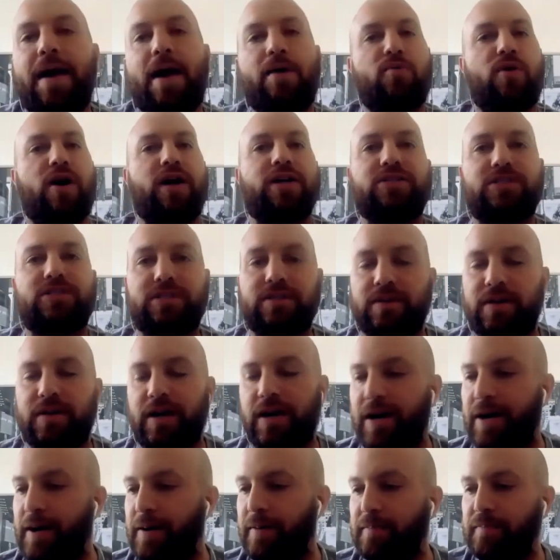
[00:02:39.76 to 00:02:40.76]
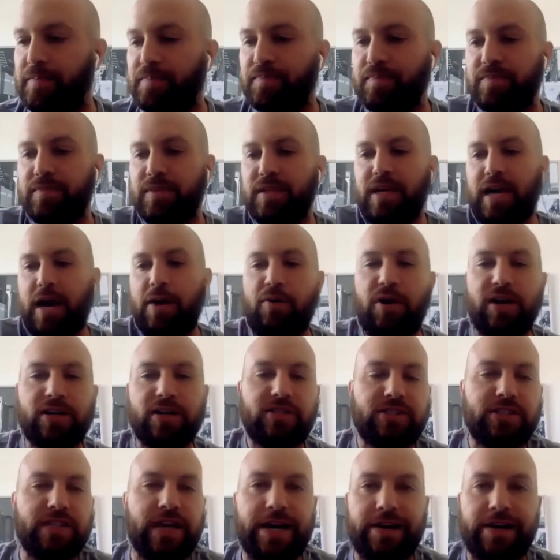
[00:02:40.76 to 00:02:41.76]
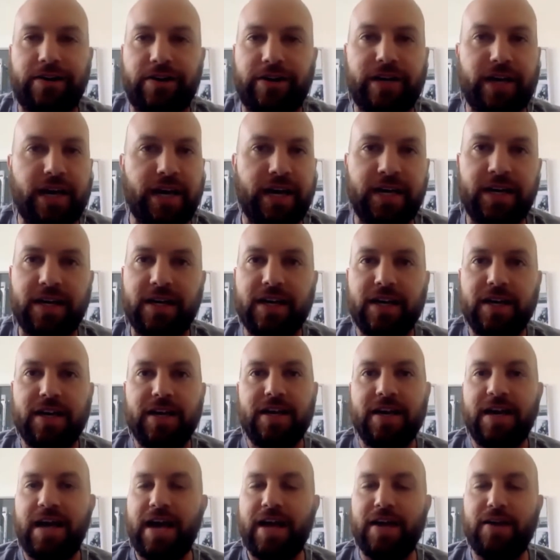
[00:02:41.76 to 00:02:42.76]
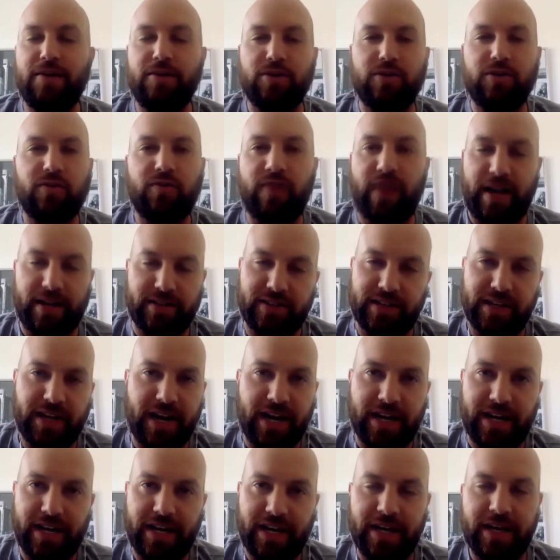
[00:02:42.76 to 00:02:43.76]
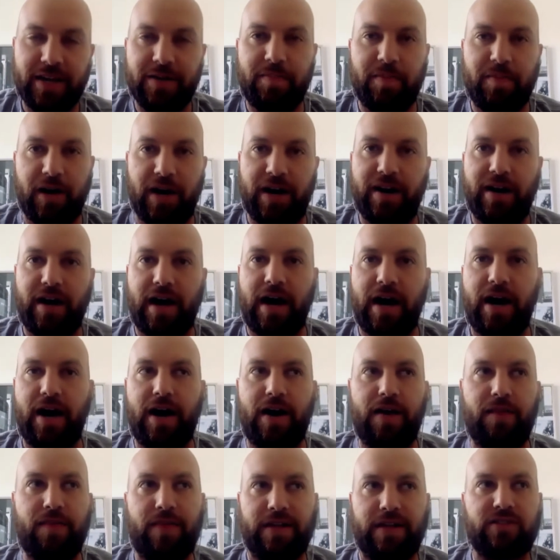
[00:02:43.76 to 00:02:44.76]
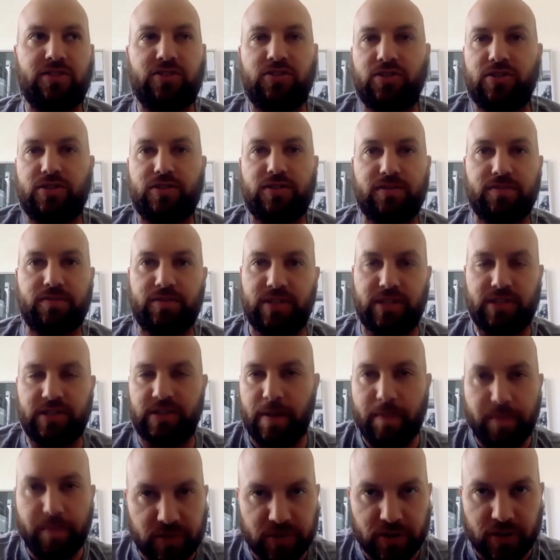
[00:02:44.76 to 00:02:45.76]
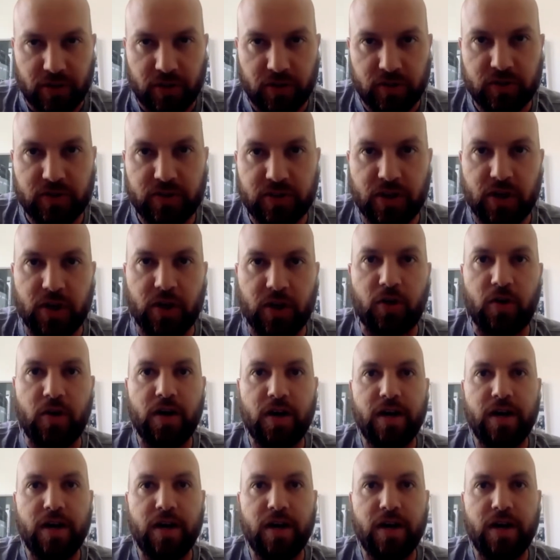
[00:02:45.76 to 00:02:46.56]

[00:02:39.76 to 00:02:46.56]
watched Tiger King, and it was fascinating. But that's just 6 episodes, so